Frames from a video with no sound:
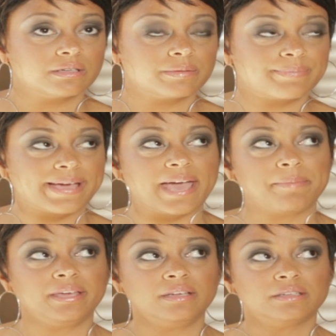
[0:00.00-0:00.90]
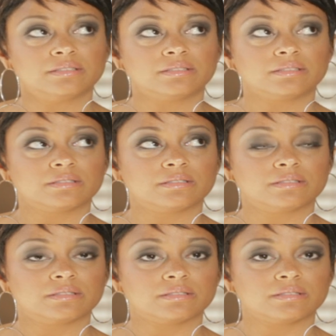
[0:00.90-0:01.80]
Bami?
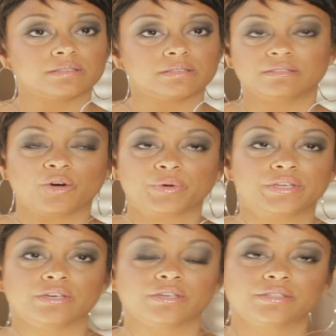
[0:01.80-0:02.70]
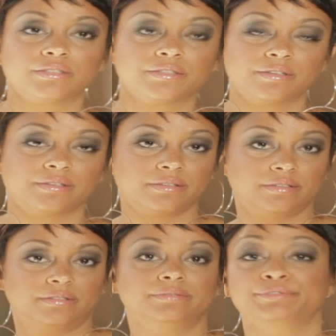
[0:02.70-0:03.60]
No, we couldn't.
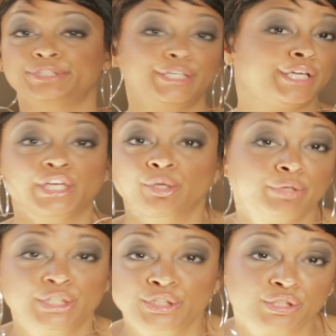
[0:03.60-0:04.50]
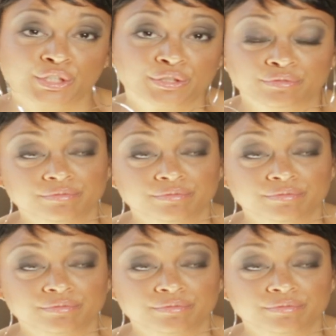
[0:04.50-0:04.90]
She a dumb bitch too.